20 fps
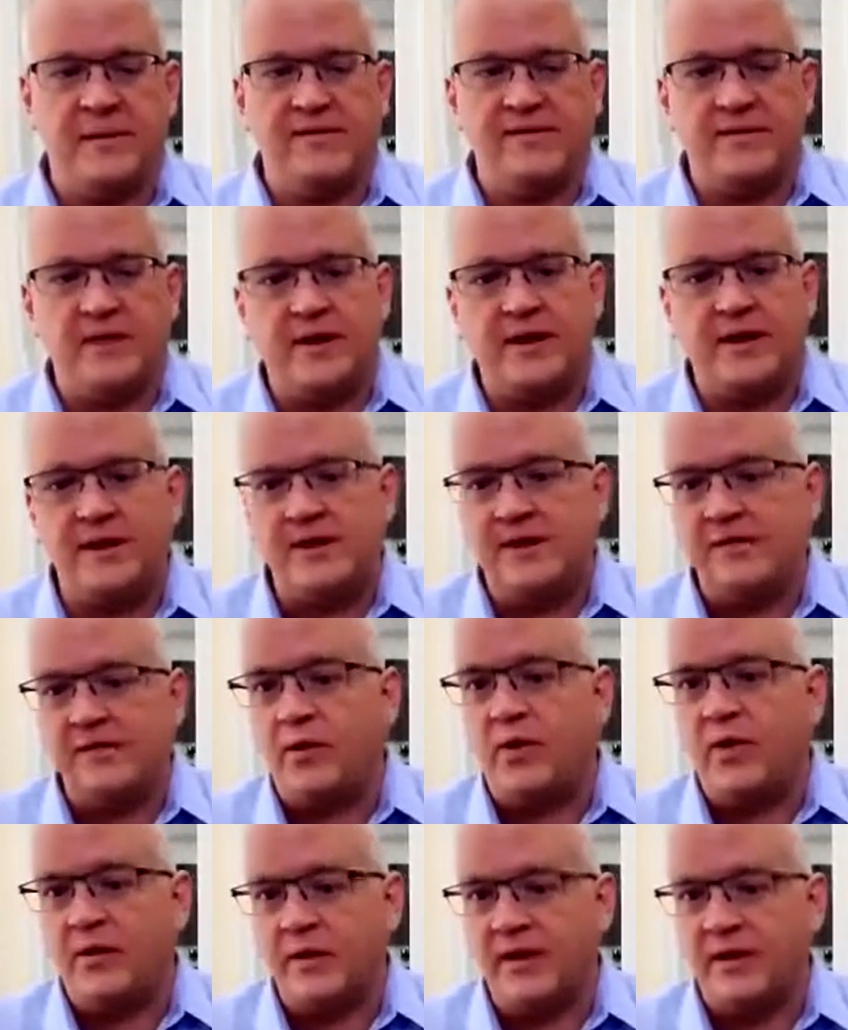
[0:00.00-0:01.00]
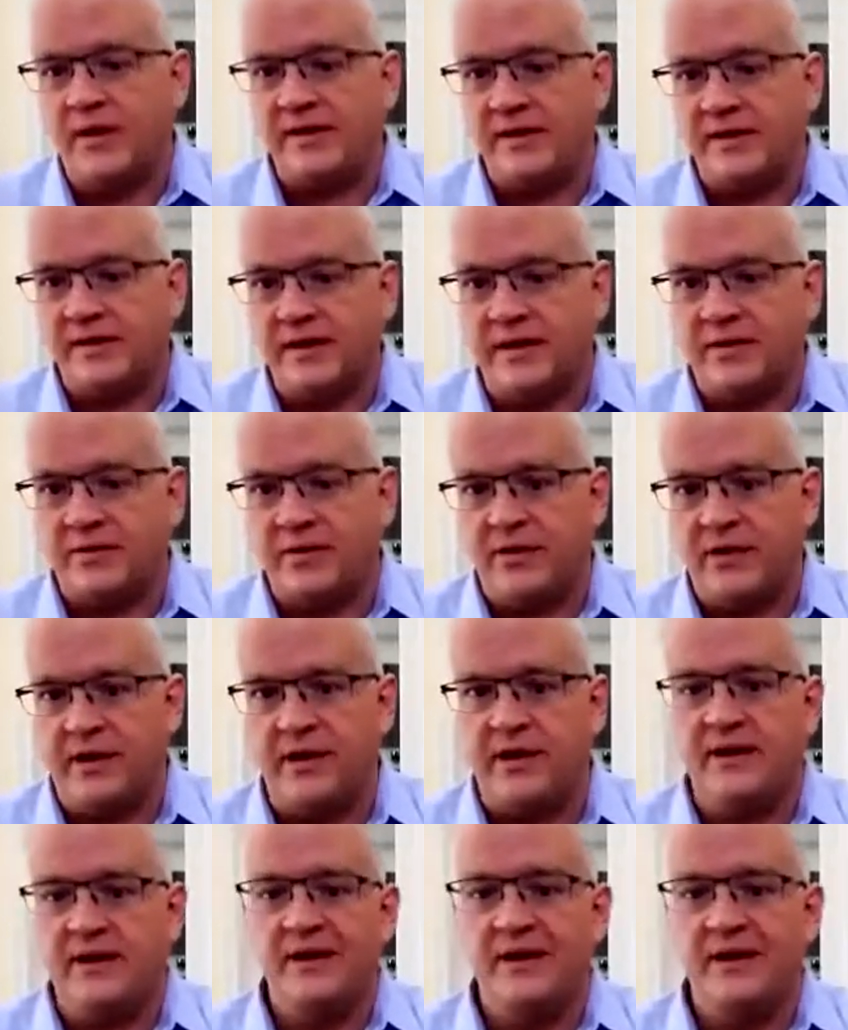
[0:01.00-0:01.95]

But if you look at this from a holistic standpoint,